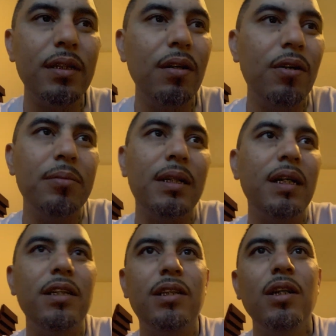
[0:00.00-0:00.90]
You know what I'm saying?
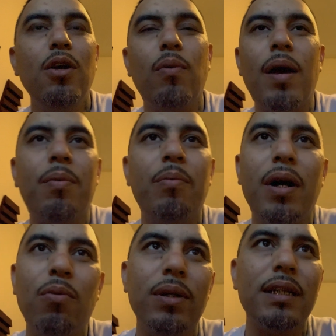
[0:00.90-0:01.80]
Just rapping
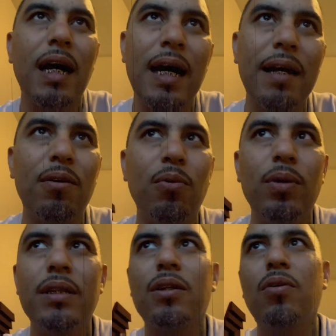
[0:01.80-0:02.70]
about what's hot or
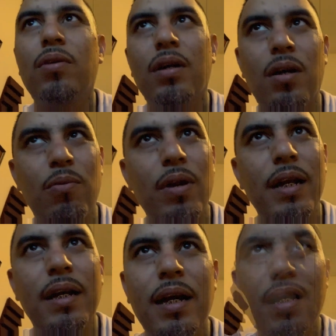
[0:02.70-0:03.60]
what's going on right
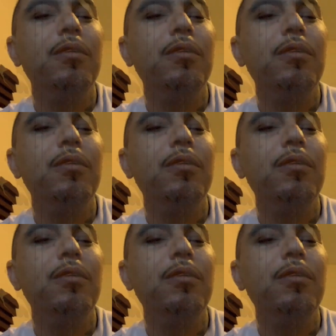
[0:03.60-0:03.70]
now.